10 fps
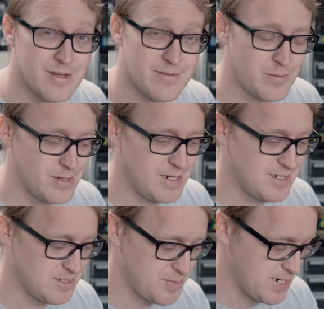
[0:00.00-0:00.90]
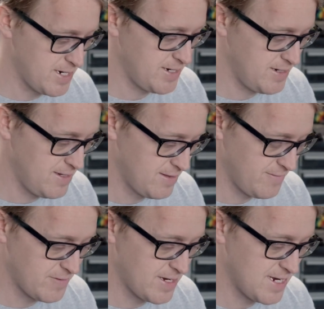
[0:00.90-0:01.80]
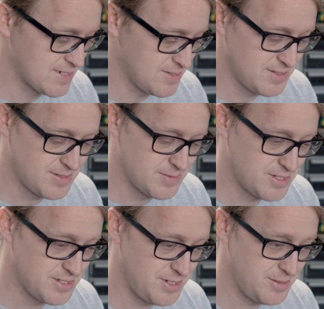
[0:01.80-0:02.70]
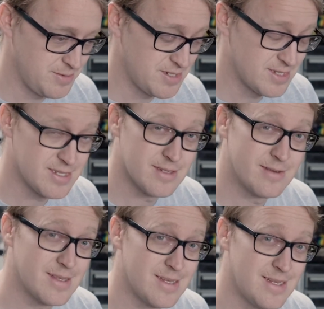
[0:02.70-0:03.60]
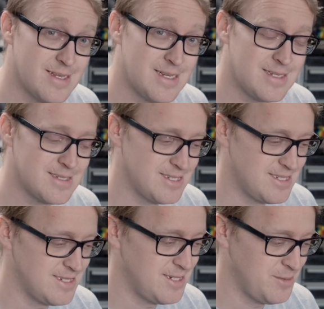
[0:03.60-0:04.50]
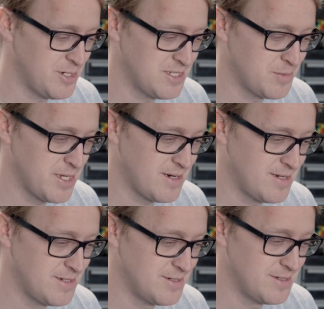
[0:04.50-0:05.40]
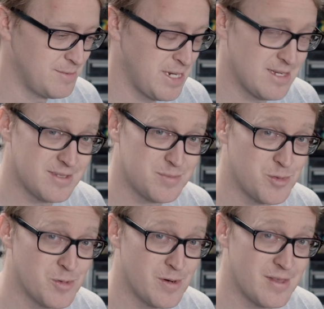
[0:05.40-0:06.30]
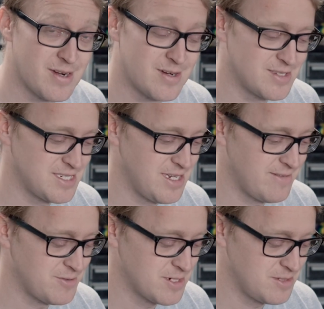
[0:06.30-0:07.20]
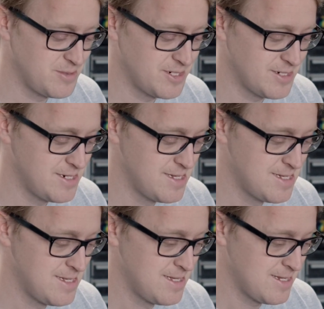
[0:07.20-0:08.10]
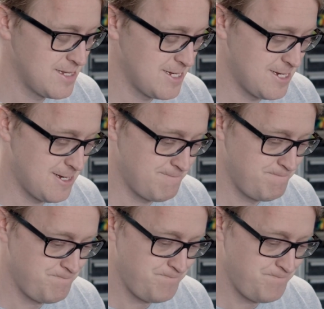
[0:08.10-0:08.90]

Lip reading: of the weight is behind the front axles, which is huge considering the DCT weighs about 100 pounds more than our ZF transmission. The